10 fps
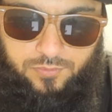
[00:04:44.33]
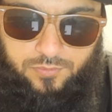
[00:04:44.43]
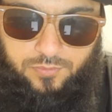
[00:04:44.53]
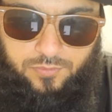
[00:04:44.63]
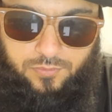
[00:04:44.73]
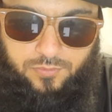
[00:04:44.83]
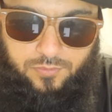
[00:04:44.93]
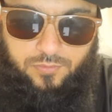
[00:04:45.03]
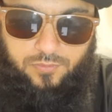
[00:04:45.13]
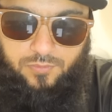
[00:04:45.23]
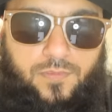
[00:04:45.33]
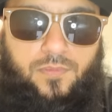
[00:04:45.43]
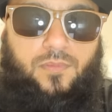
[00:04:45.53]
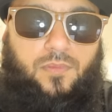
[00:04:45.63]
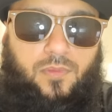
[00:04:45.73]
No.
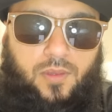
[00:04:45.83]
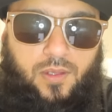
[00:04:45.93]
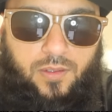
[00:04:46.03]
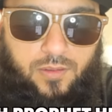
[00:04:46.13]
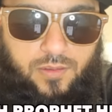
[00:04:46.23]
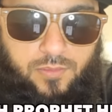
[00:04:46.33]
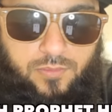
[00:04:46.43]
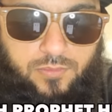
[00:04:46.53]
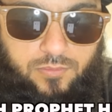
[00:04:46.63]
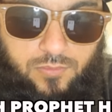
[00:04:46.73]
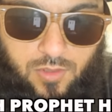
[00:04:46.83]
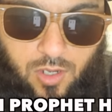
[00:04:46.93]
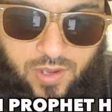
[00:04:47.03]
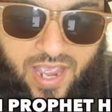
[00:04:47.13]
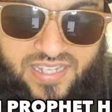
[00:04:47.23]
Ibrahim alayhi salam.
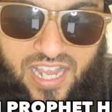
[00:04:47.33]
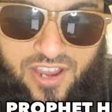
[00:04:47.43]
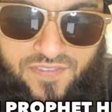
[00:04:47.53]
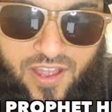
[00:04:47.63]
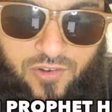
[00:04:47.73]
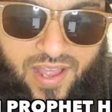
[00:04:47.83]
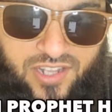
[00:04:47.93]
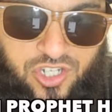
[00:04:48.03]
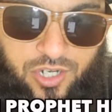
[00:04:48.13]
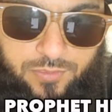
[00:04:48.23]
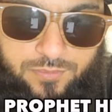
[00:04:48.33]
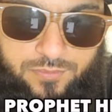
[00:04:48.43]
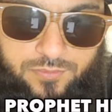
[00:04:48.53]
Okay, is that your final answer?